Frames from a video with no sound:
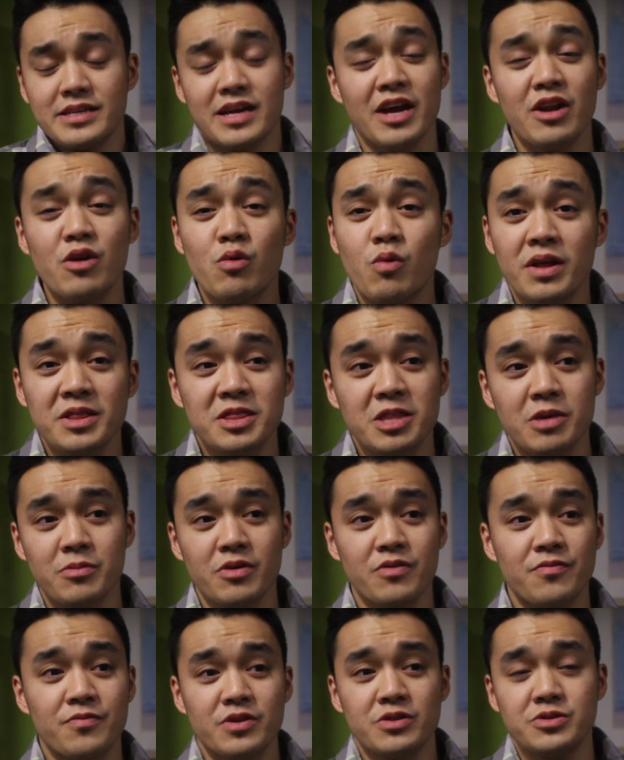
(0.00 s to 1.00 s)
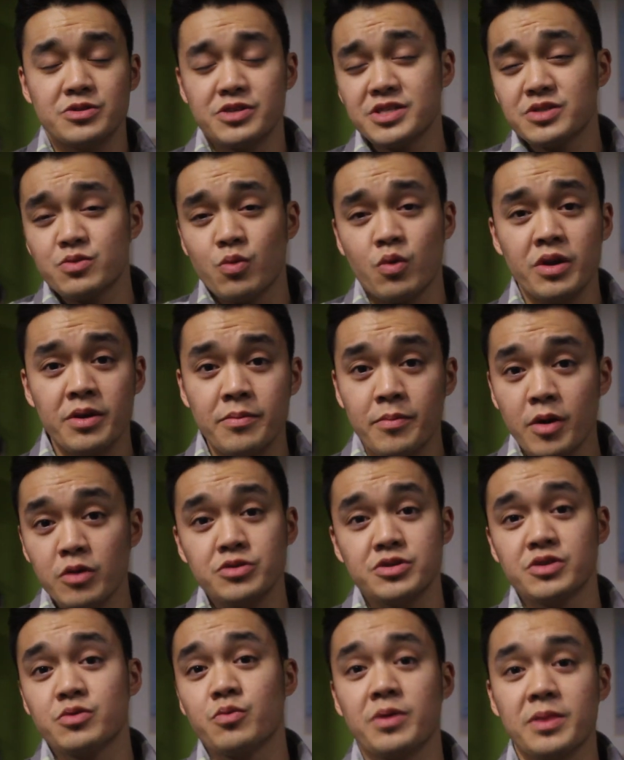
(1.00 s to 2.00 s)
Yeah, I don't want them to feel just one
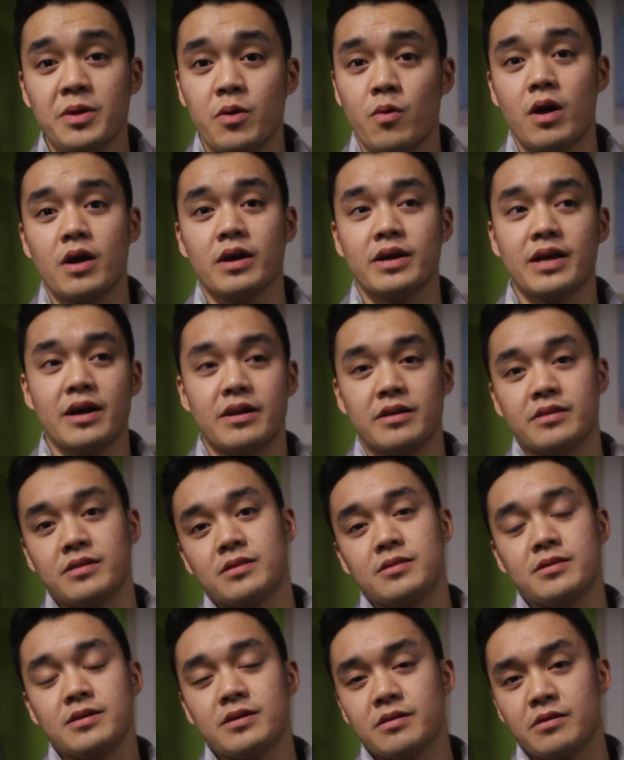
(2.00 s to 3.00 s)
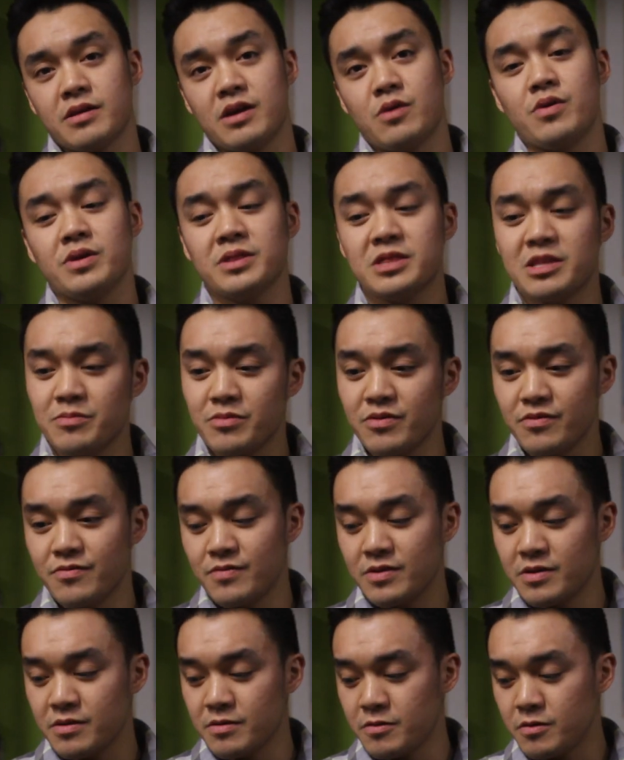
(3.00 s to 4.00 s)
emotion when they walk out of the theater. I want them to
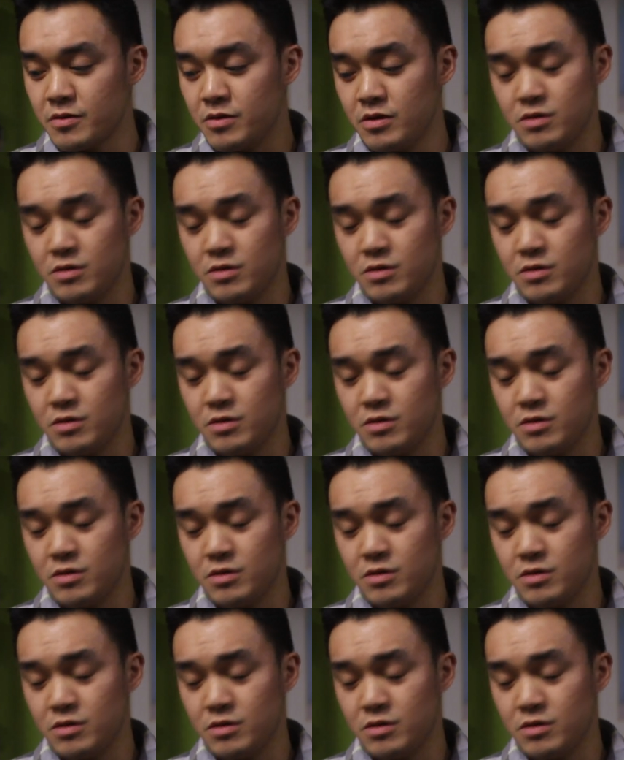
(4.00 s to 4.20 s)
feel,